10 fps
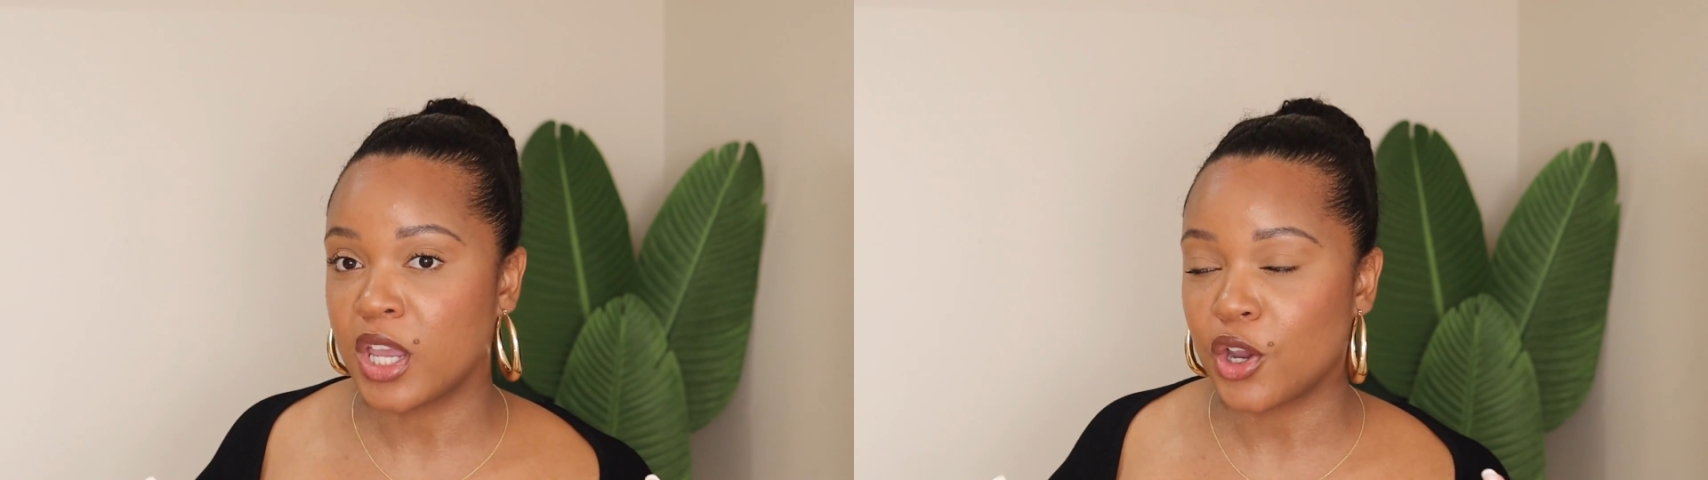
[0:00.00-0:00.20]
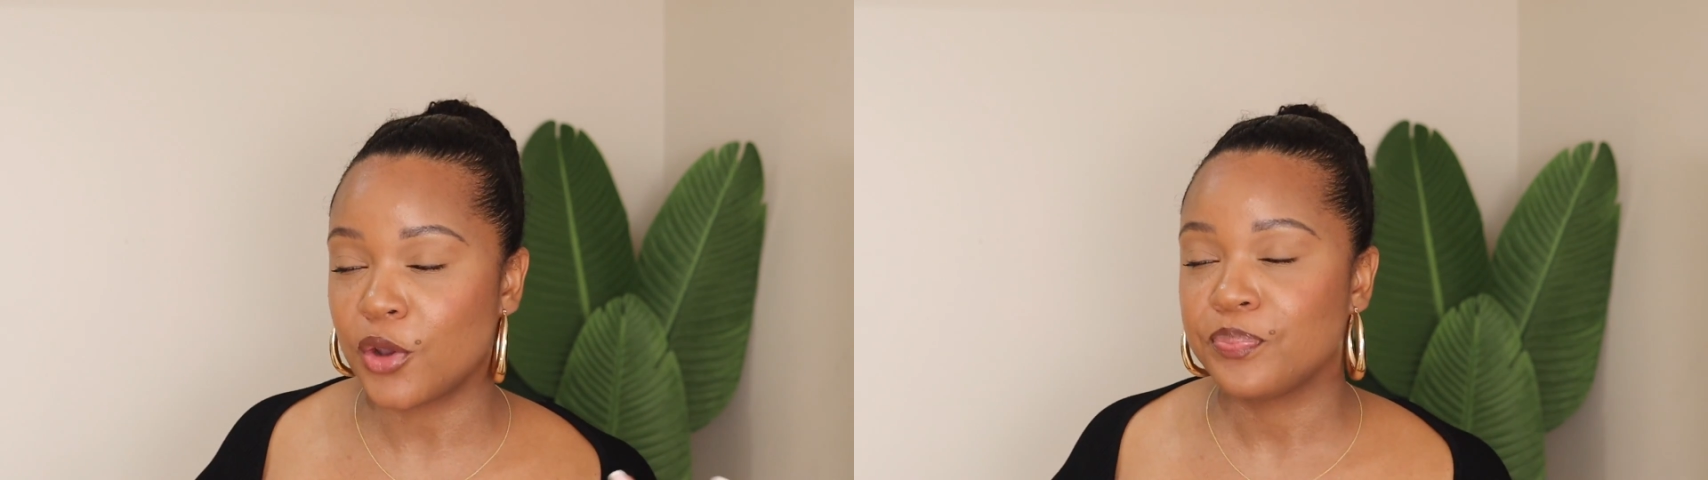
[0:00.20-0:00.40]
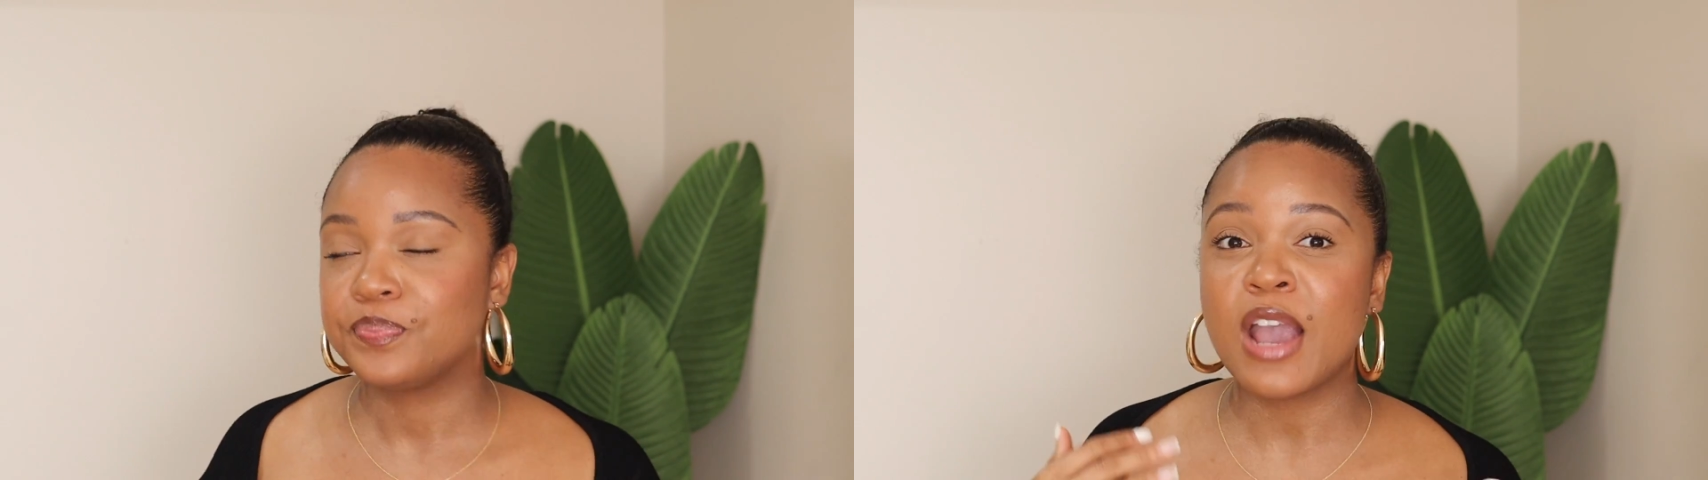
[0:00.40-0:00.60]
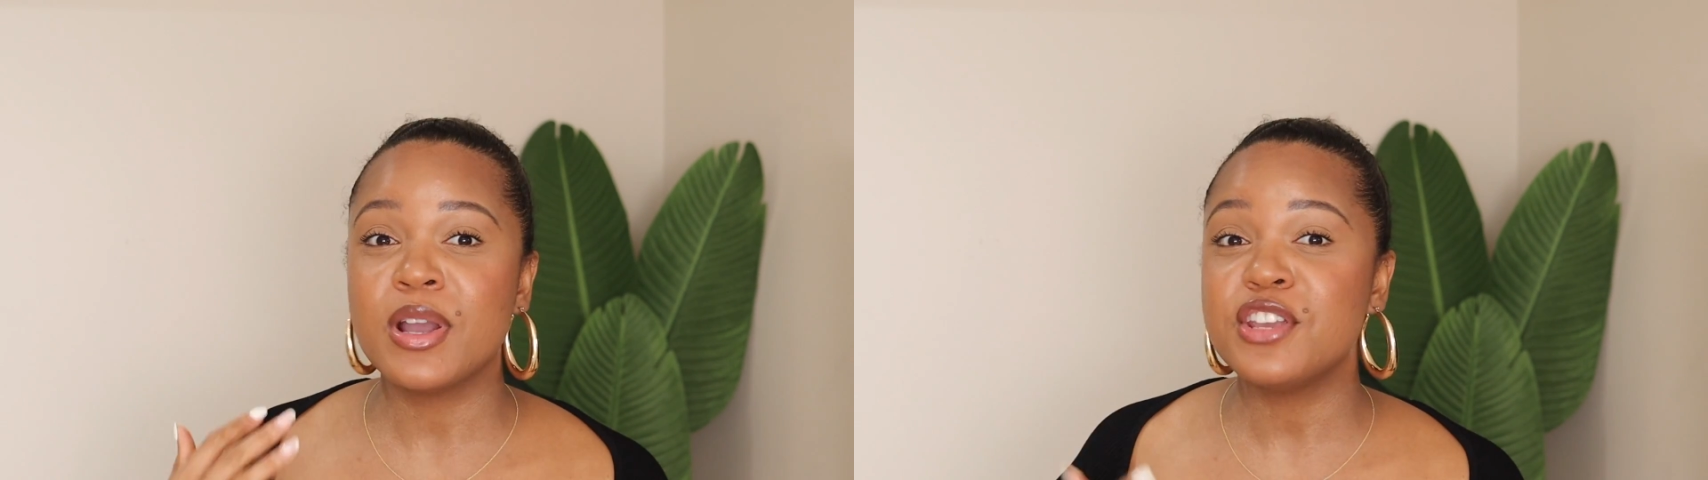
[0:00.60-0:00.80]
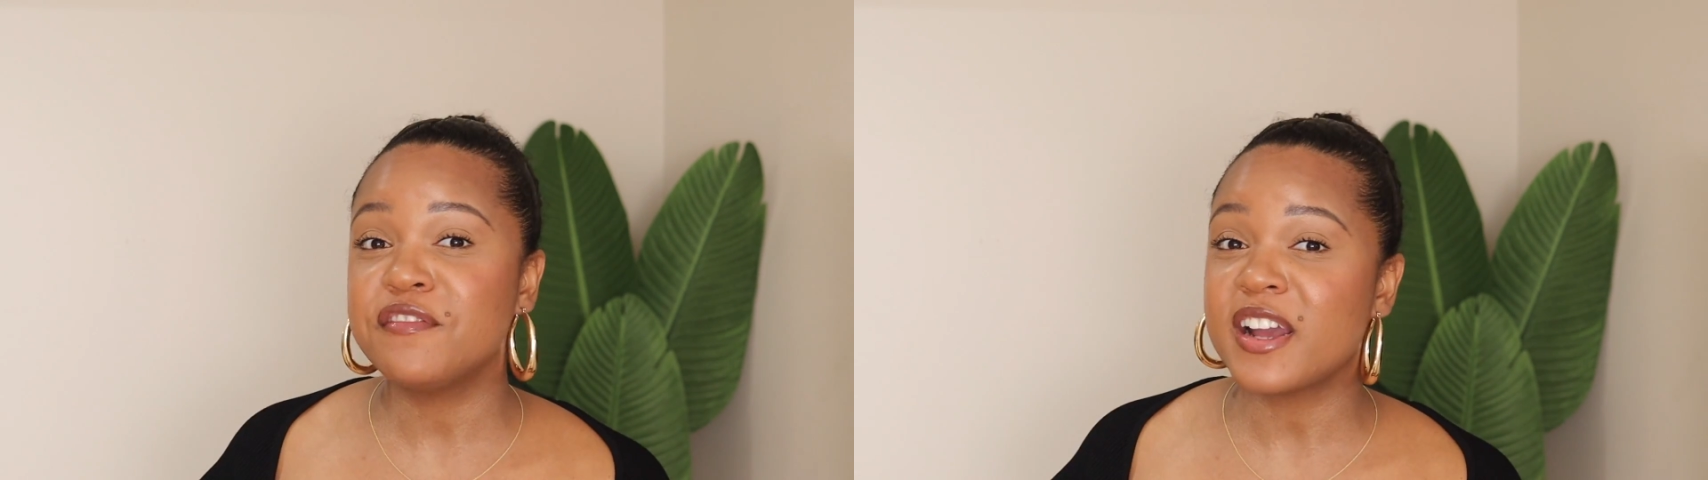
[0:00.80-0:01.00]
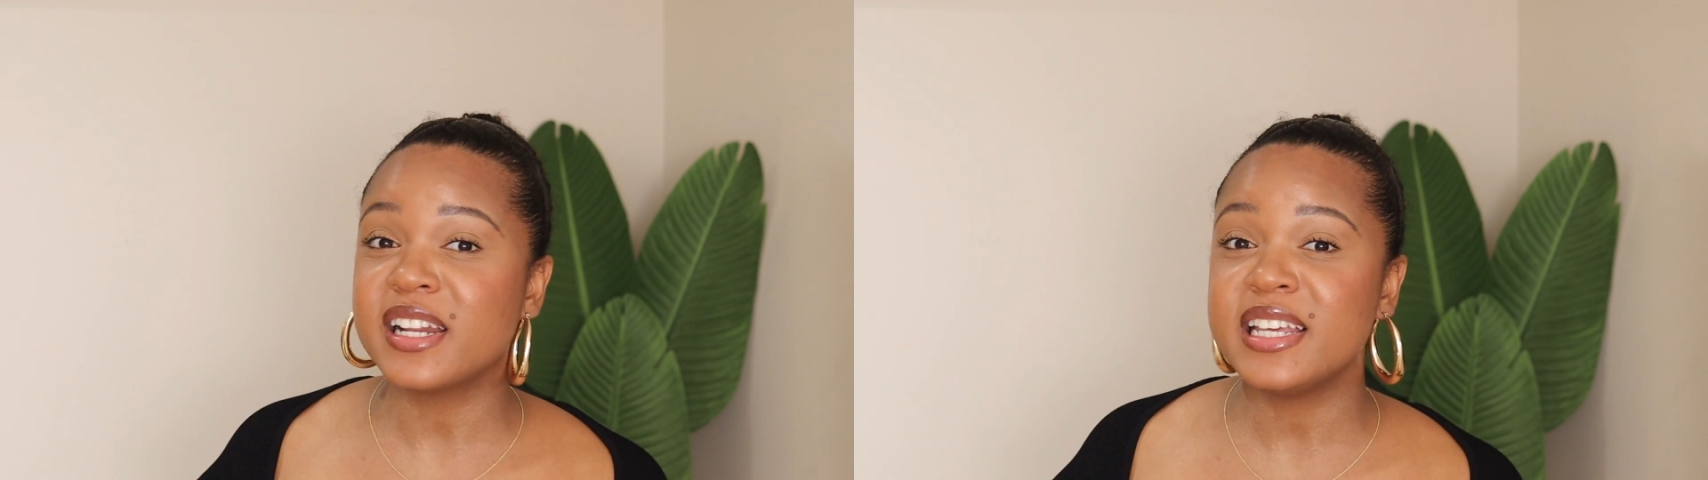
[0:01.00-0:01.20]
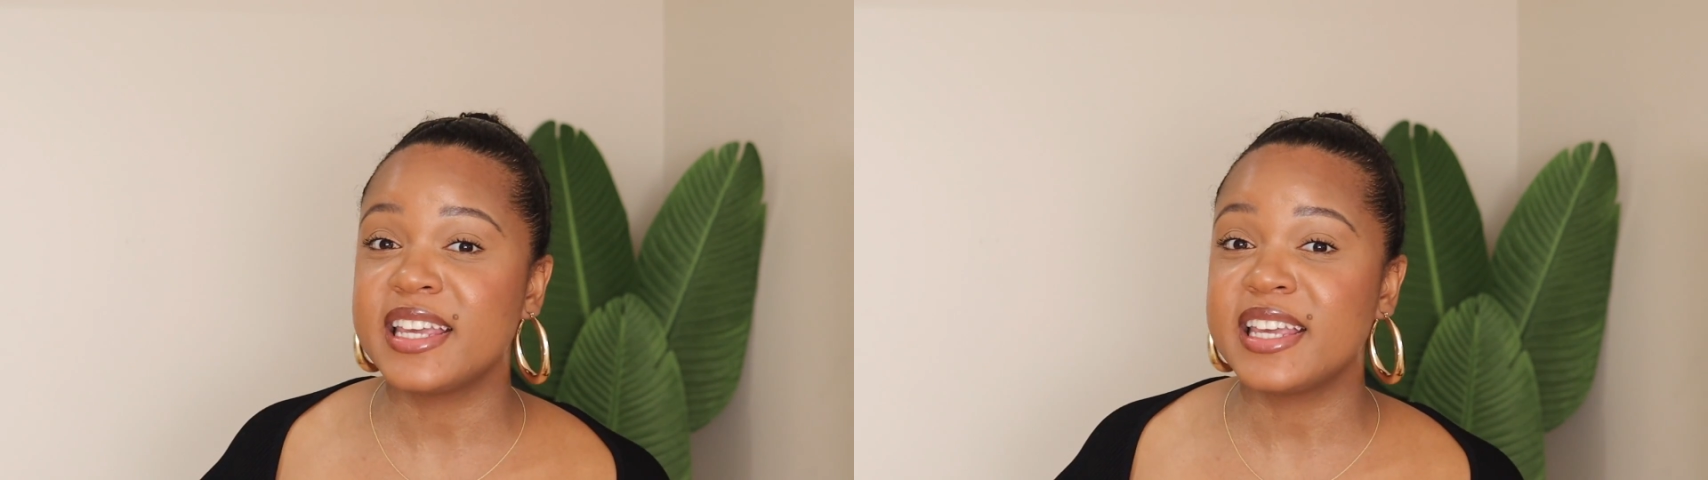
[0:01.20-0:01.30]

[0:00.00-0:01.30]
hair. And when you finally